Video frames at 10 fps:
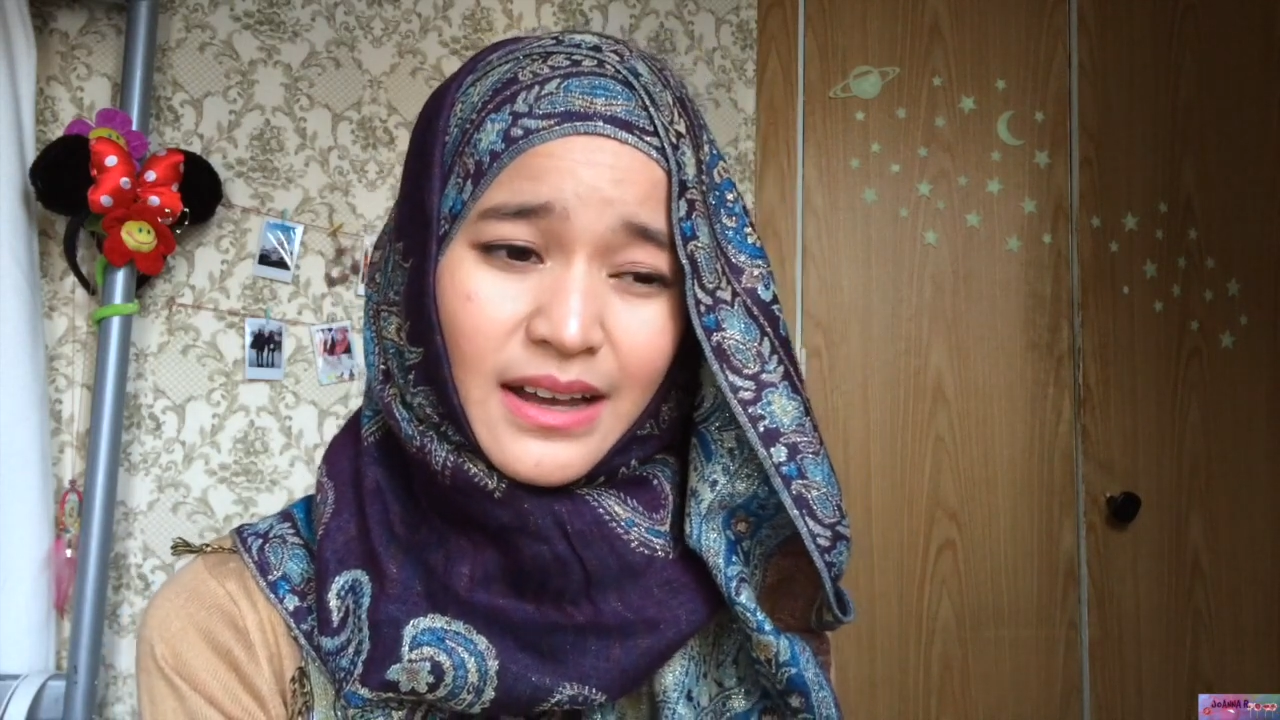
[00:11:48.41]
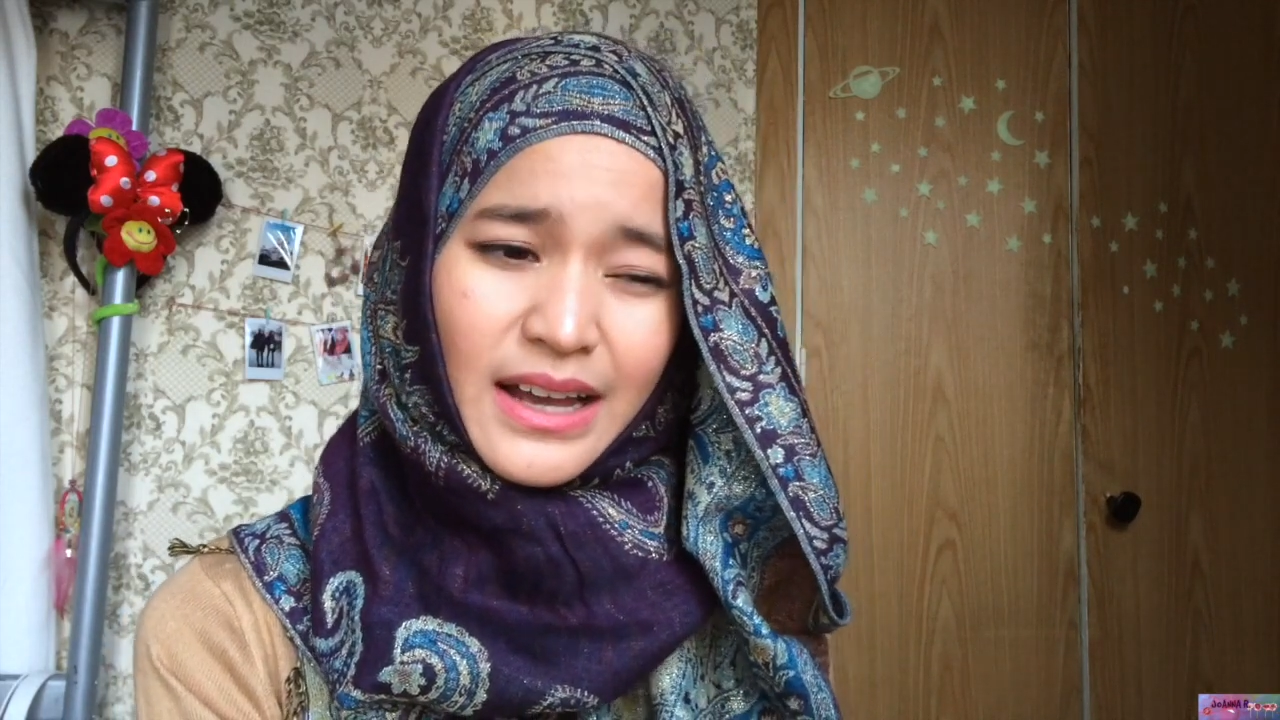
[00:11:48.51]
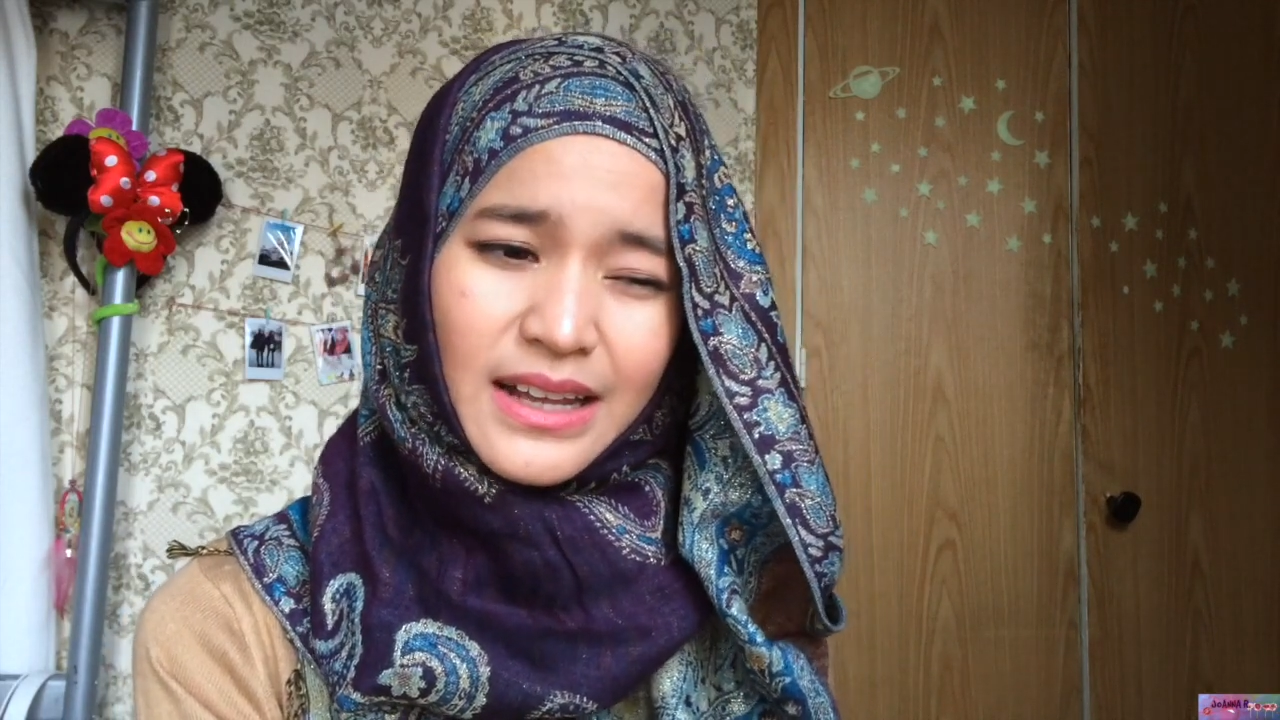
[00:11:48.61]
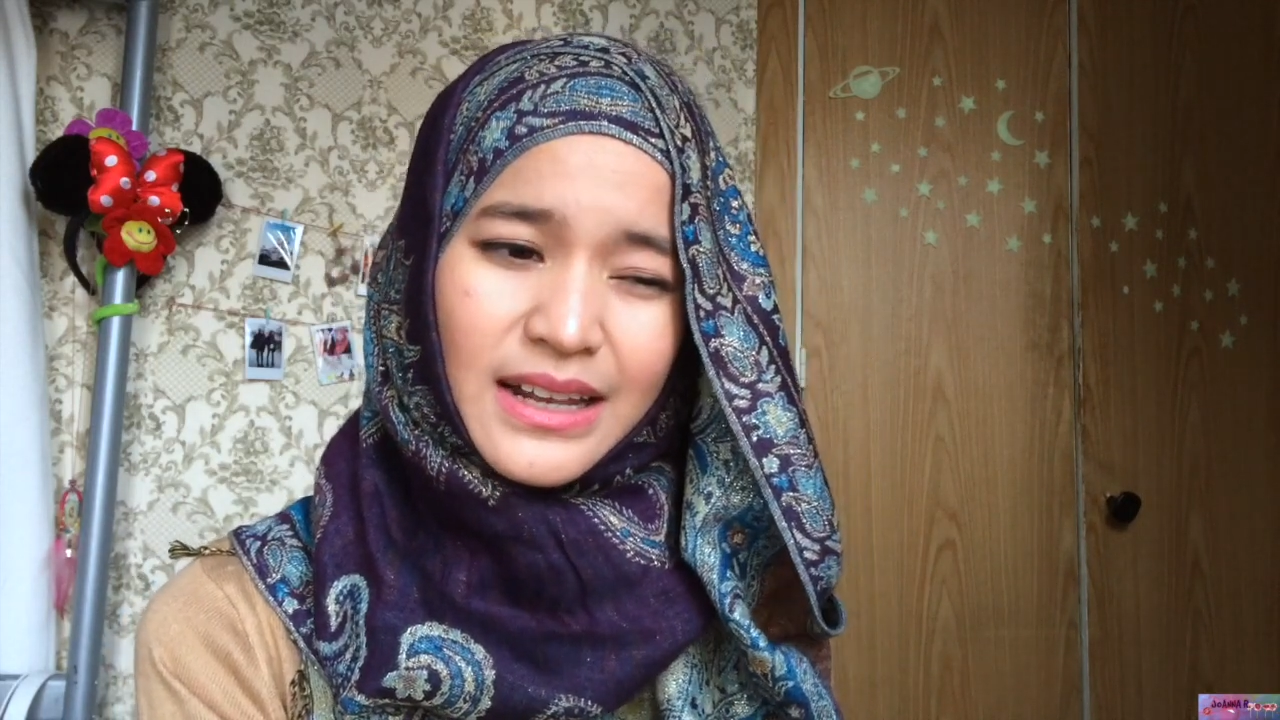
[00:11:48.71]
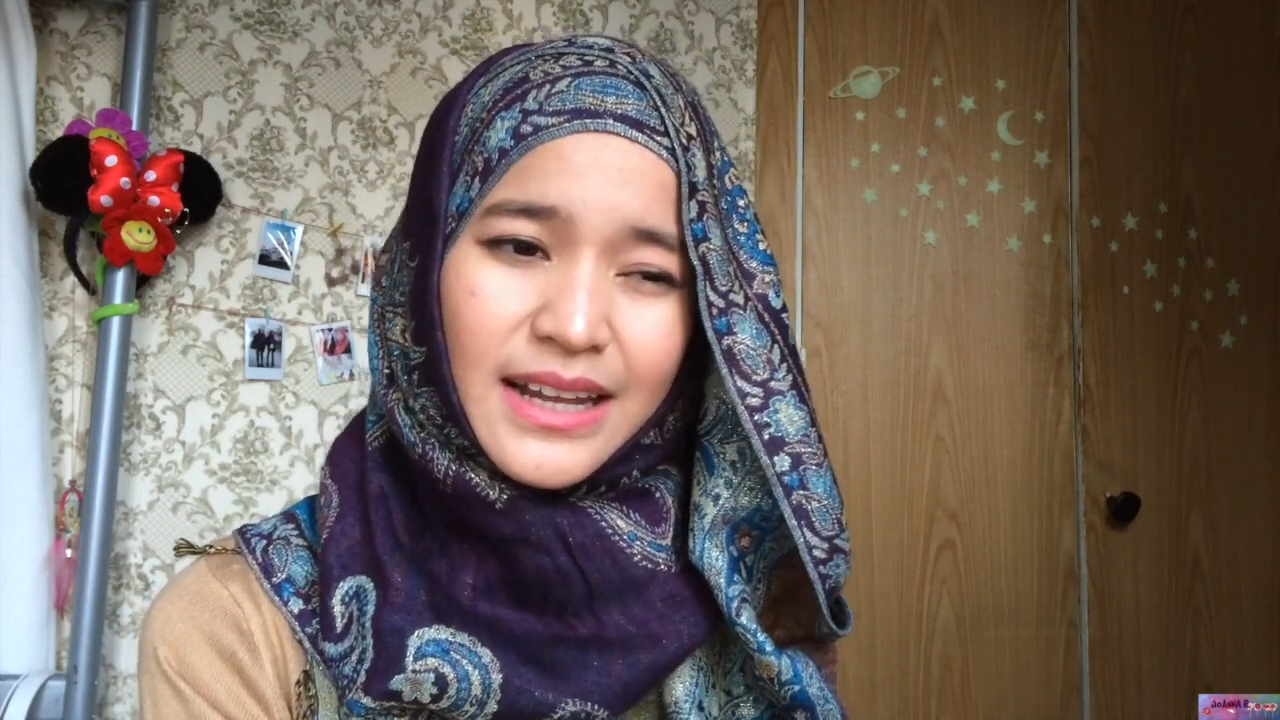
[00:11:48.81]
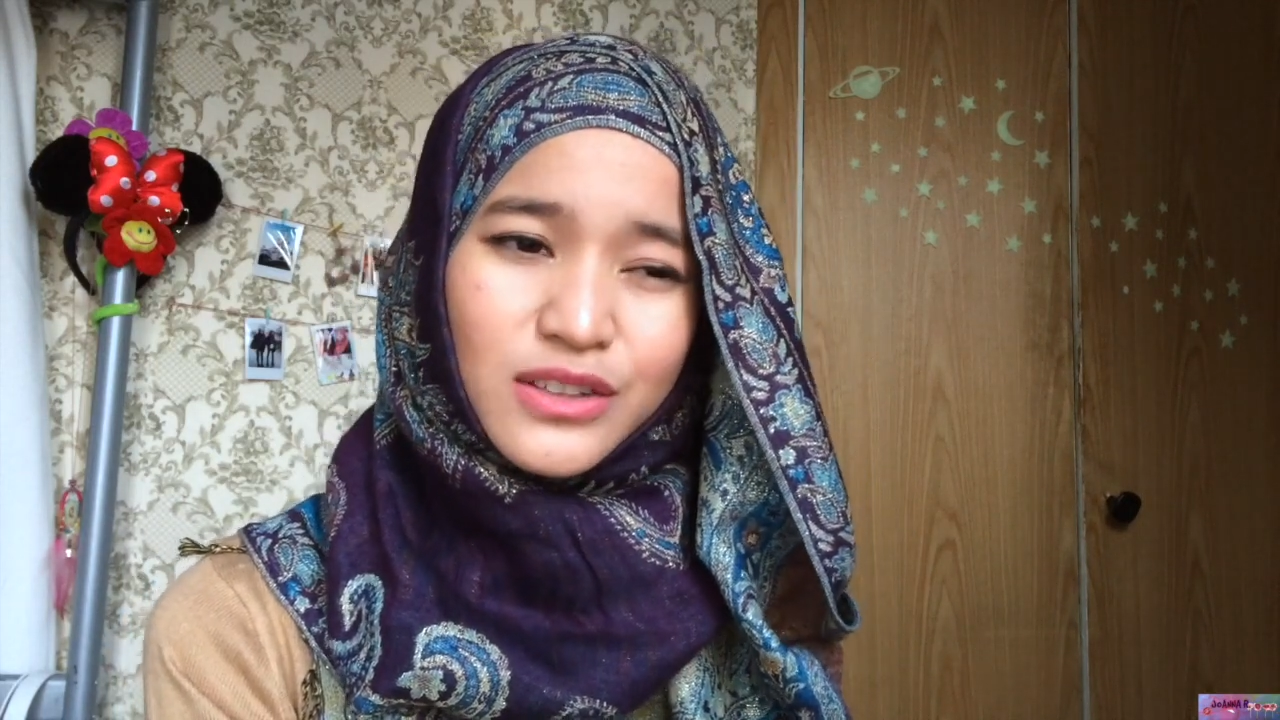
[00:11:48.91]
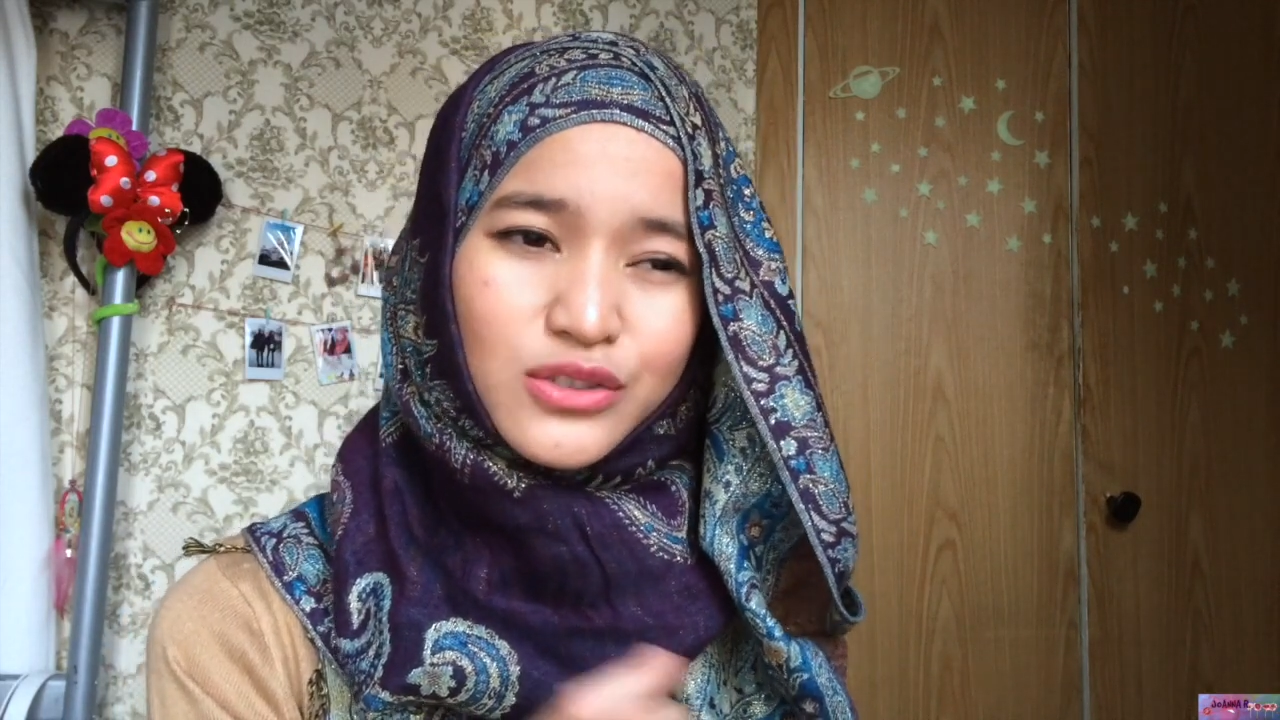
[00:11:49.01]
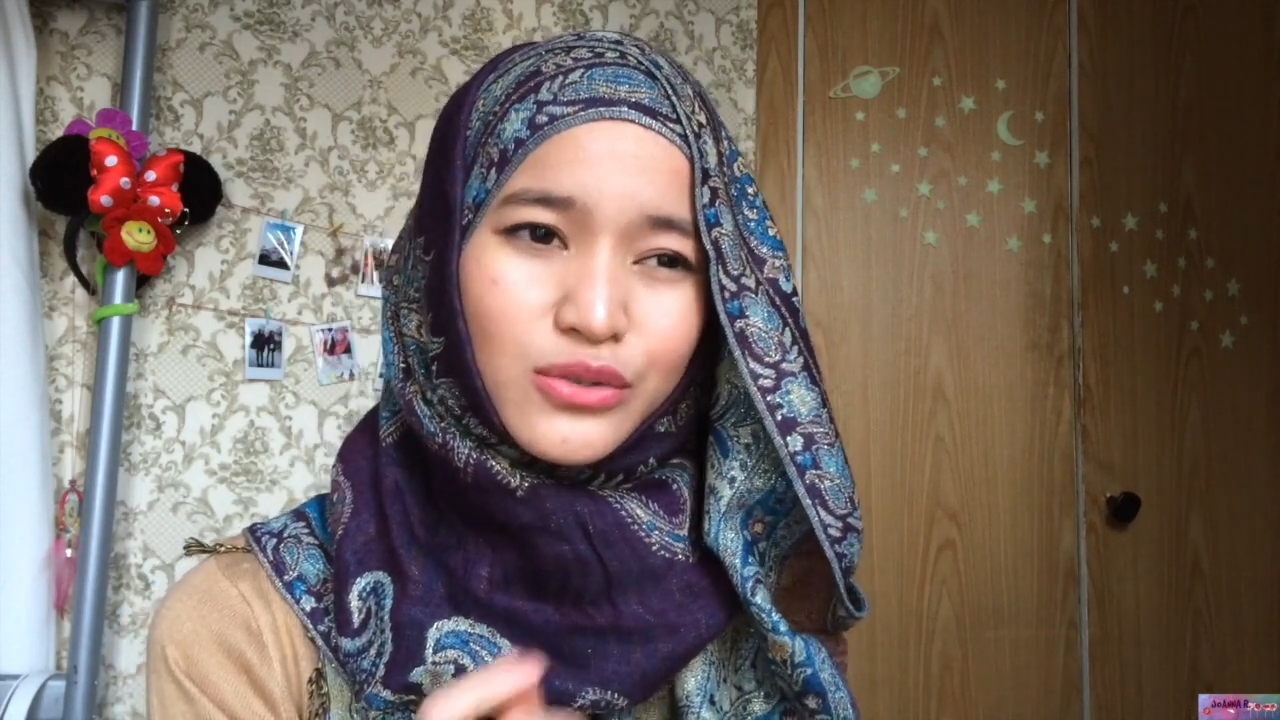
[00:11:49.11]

I like